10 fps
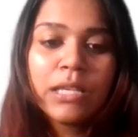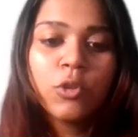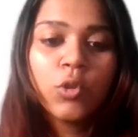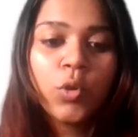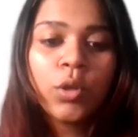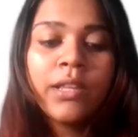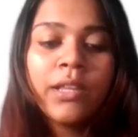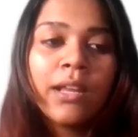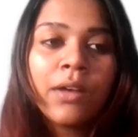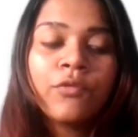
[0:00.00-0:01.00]
so
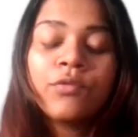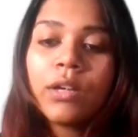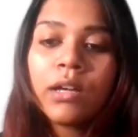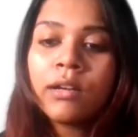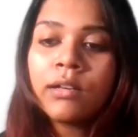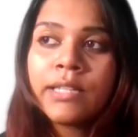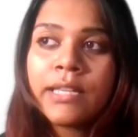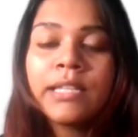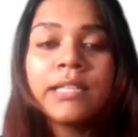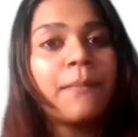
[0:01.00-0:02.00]

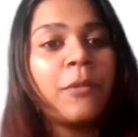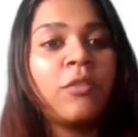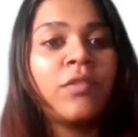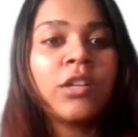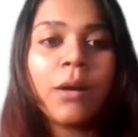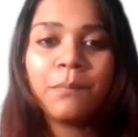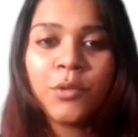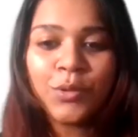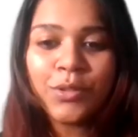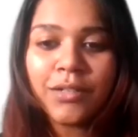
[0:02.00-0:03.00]
take an example of a
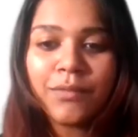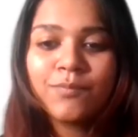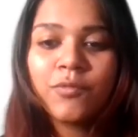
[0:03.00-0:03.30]
computer.